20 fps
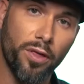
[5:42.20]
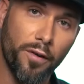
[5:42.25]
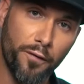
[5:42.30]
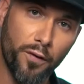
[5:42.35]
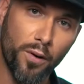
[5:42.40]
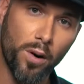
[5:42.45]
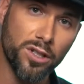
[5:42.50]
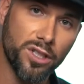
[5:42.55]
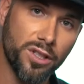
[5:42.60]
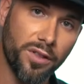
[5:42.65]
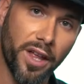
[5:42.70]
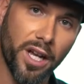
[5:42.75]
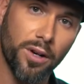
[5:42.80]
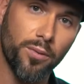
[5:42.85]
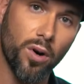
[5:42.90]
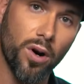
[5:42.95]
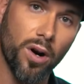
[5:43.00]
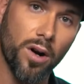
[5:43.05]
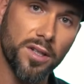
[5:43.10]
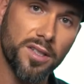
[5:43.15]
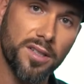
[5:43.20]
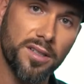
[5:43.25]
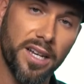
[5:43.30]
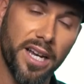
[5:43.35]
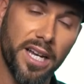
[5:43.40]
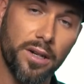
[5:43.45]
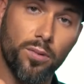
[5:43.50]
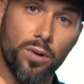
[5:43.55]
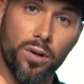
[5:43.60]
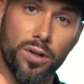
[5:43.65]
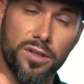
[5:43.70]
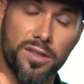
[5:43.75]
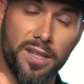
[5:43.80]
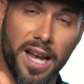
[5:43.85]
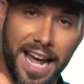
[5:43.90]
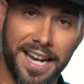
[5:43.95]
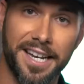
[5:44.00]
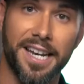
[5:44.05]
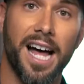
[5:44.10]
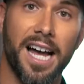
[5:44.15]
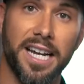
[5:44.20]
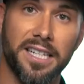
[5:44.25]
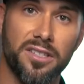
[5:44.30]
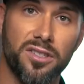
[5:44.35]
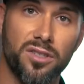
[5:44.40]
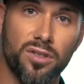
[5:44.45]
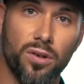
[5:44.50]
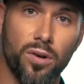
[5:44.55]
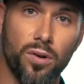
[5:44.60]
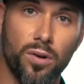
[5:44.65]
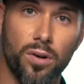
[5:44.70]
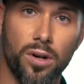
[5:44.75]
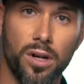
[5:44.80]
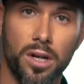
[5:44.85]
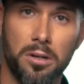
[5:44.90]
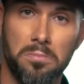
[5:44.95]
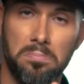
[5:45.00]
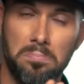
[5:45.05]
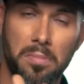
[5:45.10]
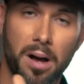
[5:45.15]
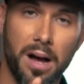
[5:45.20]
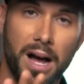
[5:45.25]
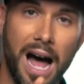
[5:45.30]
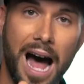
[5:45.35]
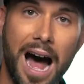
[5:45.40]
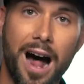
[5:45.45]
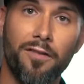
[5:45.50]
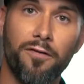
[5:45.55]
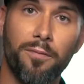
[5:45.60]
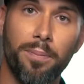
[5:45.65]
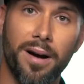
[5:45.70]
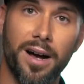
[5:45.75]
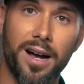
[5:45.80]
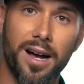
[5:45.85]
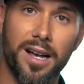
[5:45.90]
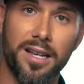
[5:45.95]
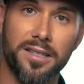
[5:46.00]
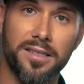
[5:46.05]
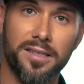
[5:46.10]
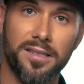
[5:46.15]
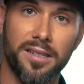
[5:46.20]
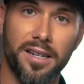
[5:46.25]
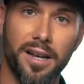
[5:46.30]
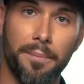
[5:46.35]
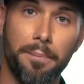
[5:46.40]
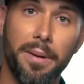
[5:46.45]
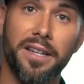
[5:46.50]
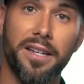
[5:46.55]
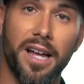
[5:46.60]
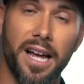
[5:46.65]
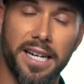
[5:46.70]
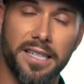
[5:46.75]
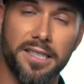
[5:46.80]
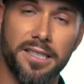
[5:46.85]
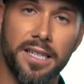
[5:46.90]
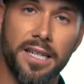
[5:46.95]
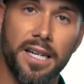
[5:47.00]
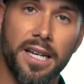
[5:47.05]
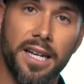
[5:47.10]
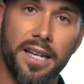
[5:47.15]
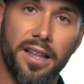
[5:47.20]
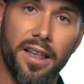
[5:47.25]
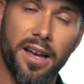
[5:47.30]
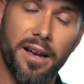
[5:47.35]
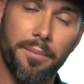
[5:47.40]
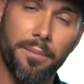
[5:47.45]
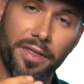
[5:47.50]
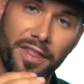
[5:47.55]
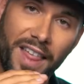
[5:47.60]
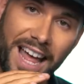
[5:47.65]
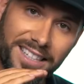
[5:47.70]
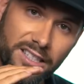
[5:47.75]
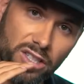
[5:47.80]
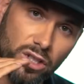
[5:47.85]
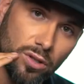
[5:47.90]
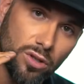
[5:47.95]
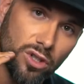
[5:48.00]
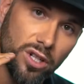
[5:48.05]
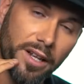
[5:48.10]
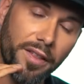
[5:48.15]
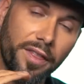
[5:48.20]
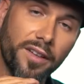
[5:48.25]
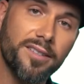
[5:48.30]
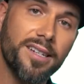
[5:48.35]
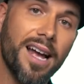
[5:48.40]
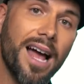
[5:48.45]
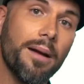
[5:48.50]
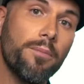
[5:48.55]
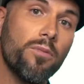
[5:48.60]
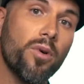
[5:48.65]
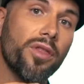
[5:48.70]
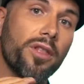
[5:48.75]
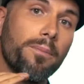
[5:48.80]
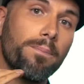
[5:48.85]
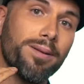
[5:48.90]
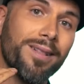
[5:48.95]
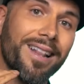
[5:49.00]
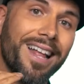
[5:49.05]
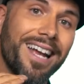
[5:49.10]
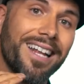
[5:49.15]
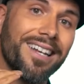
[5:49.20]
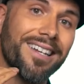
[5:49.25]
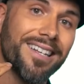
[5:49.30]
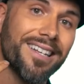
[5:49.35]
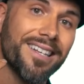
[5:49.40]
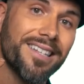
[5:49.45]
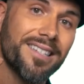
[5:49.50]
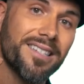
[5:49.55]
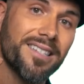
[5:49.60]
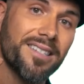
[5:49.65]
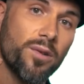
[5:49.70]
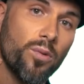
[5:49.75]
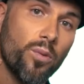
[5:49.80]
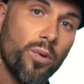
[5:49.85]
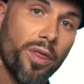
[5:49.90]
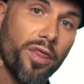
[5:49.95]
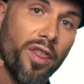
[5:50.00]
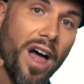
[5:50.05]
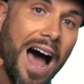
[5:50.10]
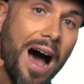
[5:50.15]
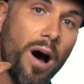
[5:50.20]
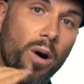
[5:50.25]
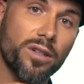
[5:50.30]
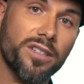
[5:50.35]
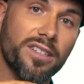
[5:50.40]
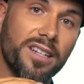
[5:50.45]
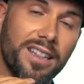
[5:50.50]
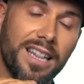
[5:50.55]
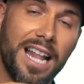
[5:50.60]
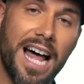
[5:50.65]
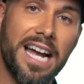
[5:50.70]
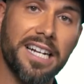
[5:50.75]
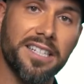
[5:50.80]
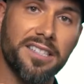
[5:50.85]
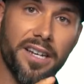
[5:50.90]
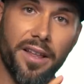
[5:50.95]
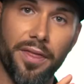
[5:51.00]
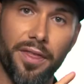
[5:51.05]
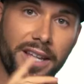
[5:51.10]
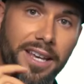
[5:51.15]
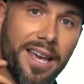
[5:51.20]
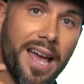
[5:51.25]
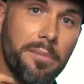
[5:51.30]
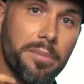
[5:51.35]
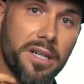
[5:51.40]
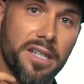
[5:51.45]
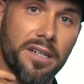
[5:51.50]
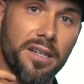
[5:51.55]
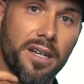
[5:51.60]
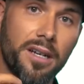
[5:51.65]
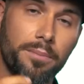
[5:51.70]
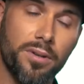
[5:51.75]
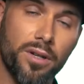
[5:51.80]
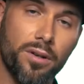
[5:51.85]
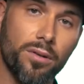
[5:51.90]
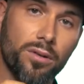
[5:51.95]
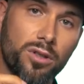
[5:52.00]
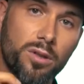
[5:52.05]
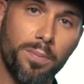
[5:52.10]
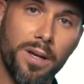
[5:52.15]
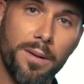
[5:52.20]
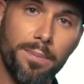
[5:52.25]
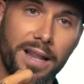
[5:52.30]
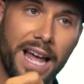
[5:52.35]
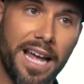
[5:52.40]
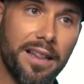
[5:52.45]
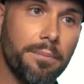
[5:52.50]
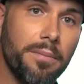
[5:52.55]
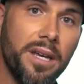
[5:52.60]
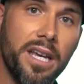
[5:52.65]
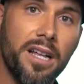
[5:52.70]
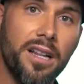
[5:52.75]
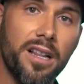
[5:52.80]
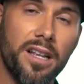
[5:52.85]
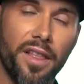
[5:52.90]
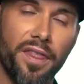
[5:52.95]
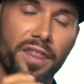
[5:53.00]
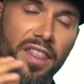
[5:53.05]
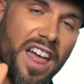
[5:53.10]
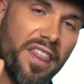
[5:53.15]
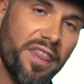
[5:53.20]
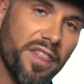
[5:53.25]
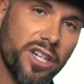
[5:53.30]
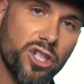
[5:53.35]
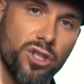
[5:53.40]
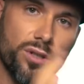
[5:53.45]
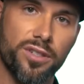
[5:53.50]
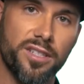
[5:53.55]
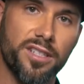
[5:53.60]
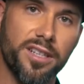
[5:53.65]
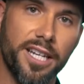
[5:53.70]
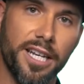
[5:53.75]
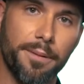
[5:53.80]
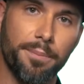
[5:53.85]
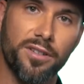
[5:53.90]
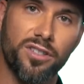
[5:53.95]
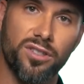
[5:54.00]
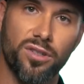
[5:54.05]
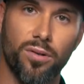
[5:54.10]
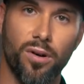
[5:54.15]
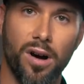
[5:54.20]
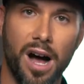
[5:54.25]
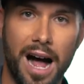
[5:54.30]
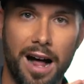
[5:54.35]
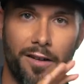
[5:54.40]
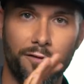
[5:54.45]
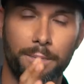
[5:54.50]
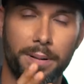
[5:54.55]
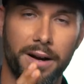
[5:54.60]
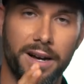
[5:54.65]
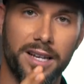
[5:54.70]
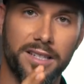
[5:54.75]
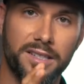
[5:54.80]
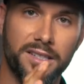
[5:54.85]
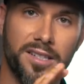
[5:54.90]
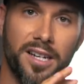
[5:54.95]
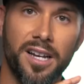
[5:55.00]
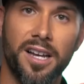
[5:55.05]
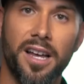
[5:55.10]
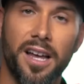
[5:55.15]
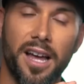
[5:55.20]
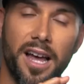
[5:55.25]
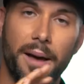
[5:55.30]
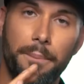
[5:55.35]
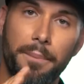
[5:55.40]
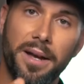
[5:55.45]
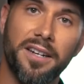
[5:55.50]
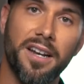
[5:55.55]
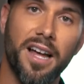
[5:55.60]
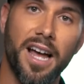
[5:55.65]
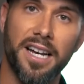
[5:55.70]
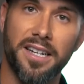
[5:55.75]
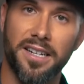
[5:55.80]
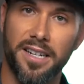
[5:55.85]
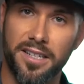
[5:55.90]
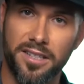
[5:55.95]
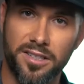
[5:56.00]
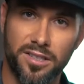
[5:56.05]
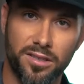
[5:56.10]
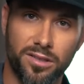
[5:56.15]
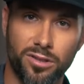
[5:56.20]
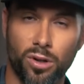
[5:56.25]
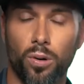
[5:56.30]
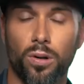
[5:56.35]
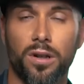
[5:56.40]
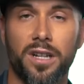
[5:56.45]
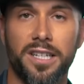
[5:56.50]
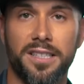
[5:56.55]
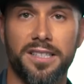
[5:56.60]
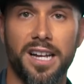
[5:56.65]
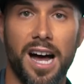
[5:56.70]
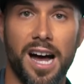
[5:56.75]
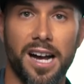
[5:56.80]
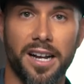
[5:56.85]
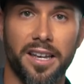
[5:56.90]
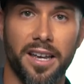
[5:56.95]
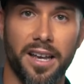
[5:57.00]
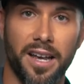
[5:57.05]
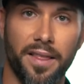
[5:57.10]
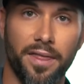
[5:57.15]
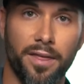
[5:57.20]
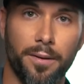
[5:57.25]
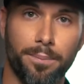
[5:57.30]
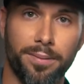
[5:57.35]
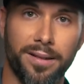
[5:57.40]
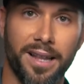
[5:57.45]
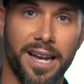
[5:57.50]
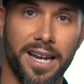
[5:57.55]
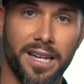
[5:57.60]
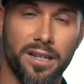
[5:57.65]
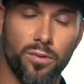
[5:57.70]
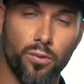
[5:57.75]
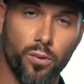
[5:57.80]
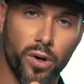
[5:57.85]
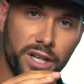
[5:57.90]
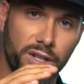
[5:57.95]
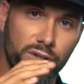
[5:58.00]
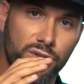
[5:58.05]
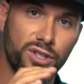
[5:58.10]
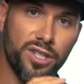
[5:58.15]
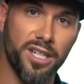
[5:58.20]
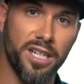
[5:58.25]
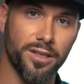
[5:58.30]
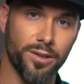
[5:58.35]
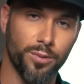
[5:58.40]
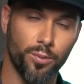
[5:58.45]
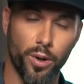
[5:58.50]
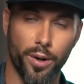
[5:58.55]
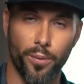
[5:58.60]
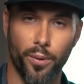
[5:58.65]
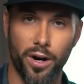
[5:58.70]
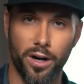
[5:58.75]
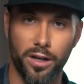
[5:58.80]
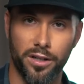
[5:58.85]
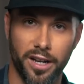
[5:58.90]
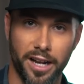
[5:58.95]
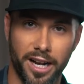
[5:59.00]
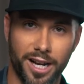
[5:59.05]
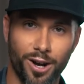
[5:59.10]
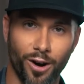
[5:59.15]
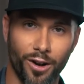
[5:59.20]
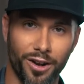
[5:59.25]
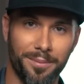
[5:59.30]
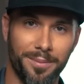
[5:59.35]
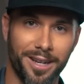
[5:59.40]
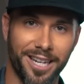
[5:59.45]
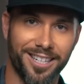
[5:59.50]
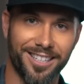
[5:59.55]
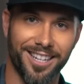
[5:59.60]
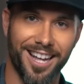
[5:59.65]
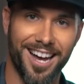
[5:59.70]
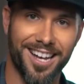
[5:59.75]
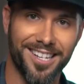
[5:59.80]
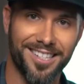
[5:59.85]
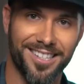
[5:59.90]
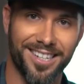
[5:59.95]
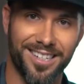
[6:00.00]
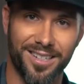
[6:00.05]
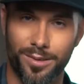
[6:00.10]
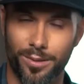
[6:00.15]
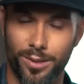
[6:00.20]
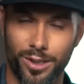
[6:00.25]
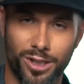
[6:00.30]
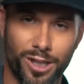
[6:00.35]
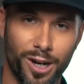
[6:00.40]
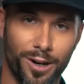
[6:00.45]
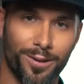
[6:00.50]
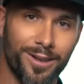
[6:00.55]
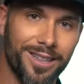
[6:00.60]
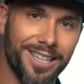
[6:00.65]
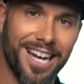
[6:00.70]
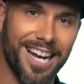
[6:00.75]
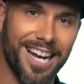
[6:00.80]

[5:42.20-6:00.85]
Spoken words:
the first thing was, it was at night, so half past midnight. That's usually the time when the plane is without light in the cabin, because people had meal and then they should sleep. So half past midnight is totally dark in the plane where you sit. We were on economy class and it was total